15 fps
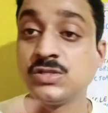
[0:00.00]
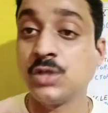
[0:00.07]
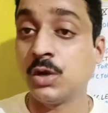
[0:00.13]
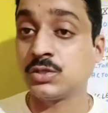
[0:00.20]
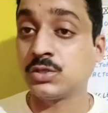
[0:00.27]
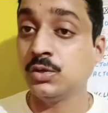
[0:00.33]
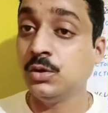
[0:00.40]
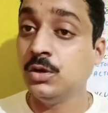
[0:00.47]

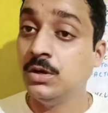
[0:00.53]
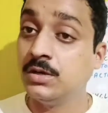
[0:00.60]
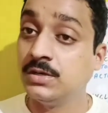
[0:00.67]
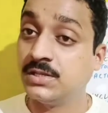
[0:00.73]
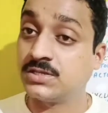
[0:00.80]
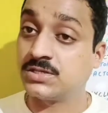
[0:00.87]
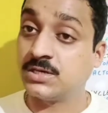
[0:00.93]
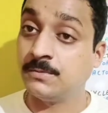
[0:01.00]
also
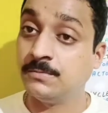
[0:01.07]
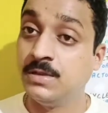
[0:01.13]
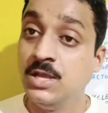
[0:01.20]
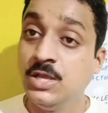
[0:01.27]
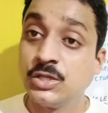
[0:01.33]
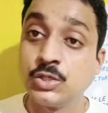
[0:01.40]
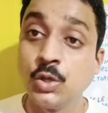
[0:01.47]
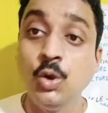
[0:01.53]
disturbed
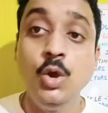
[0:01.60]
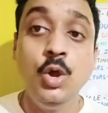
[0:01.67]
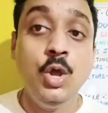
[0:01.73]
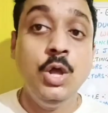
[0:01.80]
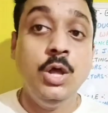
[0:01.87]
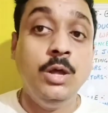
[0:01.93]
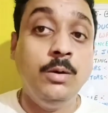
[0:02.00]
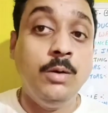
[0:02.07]
so
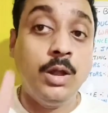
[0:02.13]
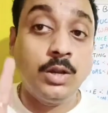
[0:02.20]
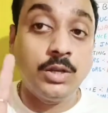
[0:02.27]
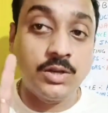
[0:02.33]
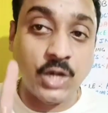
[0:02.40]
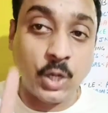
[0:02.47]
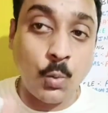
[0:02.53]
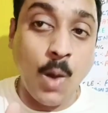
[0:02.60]

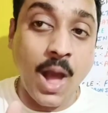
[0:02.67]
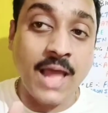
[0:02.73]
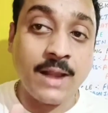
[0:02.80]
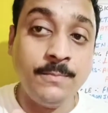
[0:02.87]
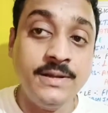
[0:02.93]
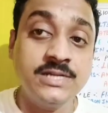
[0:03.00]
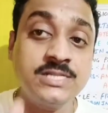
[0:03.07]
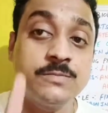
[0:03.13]

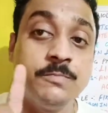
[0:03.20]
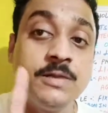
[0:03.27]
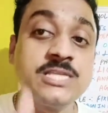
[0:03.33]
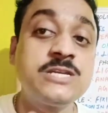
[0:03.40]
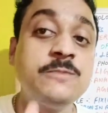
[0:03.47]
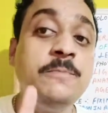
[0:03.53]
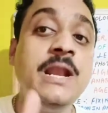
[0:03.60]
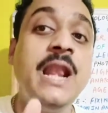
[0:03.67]
requirements
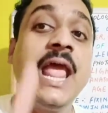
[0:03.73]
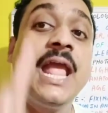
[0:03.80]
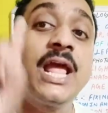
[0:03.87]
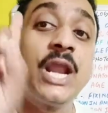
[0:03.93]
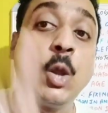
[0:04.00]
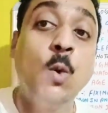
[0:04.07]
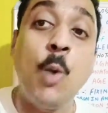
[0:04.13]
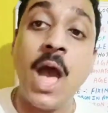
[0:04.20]
must be like
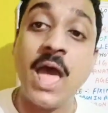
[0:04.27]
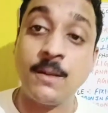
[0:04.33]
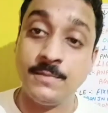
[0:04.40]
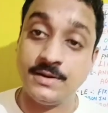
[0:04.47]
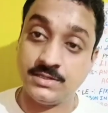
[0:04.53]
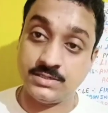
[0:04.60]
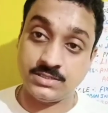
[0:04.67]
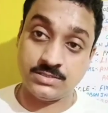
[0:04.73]

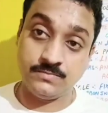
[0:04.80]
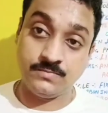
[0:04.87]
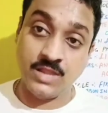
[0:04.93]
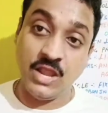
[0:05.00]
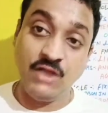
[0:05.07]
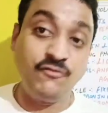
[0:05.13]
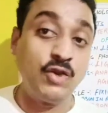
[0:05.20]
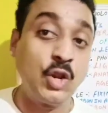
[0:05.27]
requirements
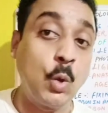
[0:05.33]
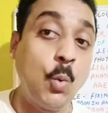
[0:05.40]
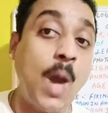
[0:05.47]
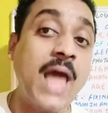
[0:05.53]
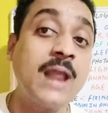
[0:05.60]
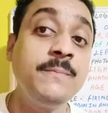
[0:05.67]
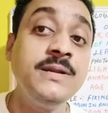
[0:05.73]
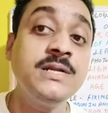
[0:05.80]
if
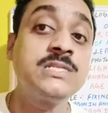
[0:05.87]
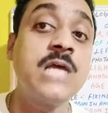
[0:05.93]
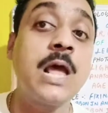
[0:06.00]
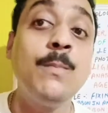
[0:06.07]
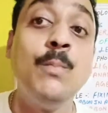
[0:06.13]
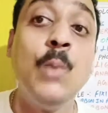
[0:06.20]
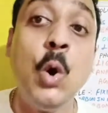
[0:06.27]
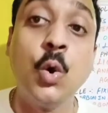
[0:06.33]
requirements are
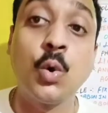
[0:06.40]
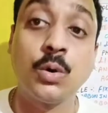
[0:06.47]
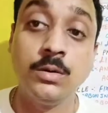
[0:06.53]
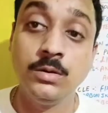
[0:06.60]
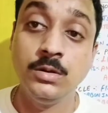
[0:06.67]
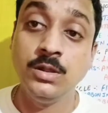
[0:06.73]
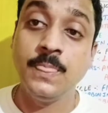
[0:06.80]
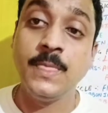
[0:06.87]
more
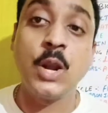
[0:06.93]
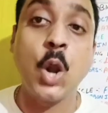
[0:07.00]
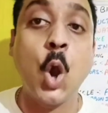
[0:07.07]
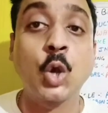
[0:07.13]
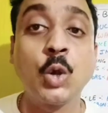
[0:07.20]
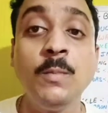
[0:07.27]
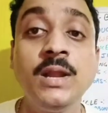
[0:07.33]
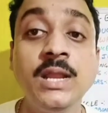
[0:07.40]
then
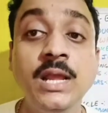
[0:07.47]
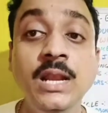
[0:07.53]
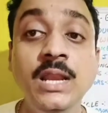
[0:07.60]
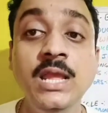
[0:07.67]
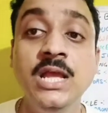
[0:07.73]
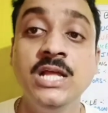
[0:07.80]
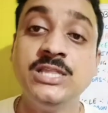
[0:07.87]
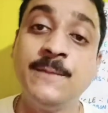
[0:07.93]
automatically
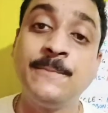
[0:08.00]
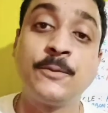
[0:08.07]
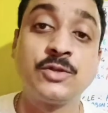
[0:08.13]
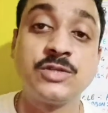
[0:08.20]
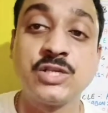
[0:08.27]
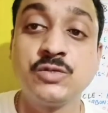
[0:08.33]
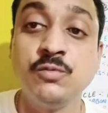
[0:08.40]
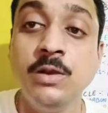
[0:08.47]
the
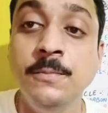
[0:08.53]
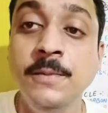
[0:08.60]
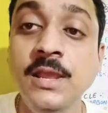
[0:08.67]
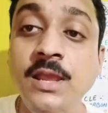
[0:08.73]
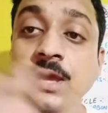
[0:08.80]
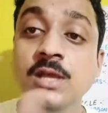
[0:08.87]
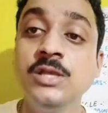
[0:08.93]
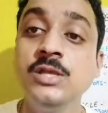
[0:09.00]
process will be
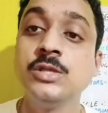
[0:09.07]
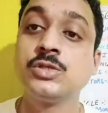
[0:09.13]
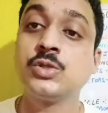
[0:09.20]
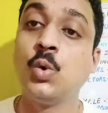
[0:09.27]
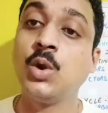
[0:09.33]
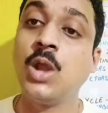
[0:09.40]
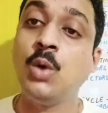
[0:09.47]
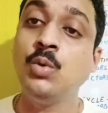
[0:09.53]
slow
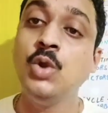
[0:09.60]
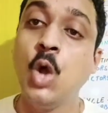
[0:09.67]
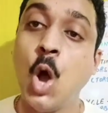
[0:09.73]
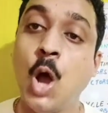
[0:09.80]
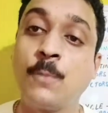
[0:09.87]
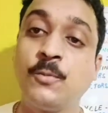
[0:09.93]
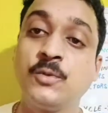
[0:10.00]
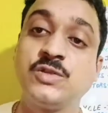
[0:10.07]
down or
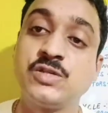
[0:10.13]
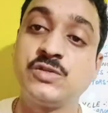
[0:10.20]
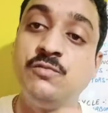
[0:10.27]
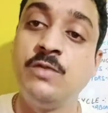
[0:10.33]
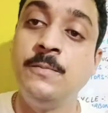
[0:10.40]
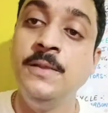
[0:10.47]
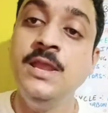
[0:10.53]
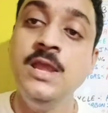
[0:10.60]
process will
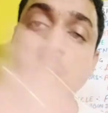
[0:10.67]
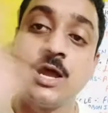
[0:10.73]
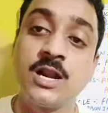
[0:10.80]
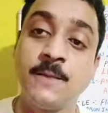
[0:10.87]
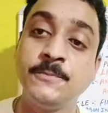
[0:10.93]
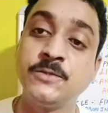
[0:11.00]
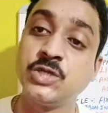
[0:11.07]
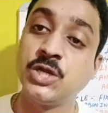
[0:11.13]
be
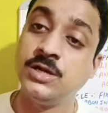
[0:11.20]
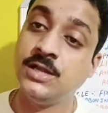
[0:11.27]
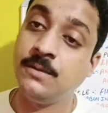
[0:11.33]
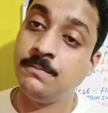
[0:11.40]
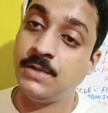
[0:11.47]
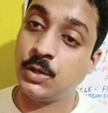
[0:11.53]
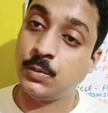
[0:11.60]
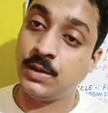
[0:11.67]
ruptured in
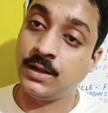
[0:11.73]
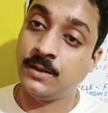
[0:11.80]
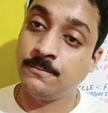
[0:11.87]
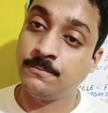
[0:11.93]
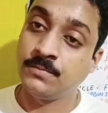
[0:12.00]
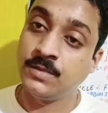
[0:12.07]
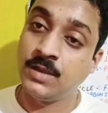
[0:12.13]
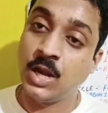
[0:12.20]
between
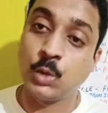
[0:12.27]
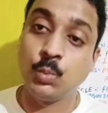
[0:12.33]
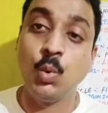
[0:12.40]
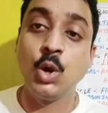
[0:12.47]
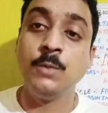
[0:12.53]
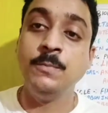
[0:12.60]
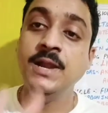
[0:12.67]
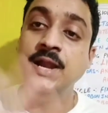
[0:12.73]
it
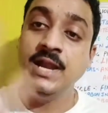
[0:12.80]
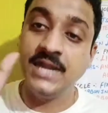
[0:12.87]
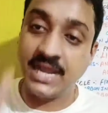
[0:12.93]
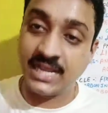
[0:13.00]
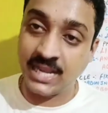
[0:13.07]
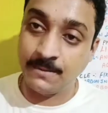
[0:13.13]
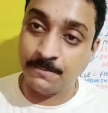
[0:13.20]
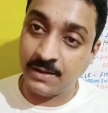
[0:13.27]
won't be
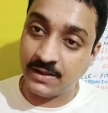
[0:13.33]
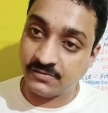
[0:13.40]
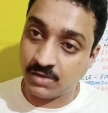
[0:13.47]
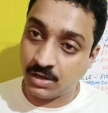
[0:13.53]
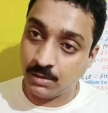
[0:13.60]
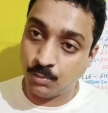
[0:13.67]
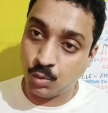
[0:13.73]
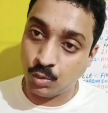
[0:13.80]
taking place
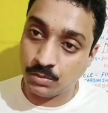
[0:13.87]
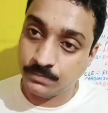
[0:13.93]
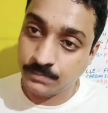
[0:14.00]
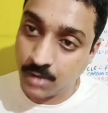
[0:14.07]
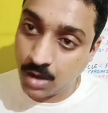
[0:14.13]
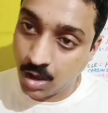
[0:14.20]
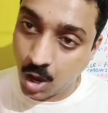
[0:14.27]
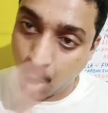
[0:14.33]
anymore
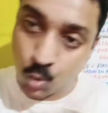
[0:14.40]
now